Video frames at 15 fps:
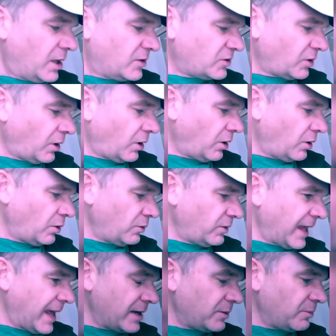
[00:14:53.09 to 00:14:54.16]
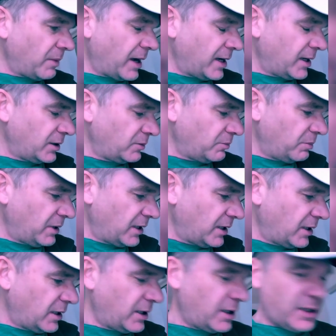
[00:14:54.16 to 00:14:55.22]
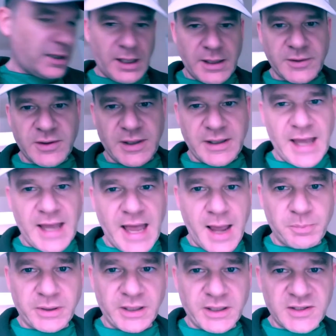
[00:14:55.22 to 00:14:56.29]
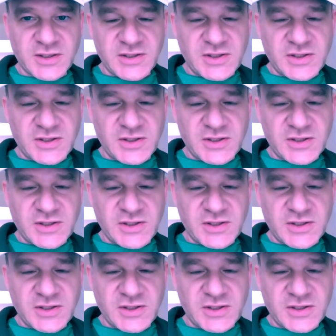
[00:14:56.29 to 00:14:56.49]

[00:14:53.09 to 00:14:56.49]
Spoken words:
So that might be like the capitalist,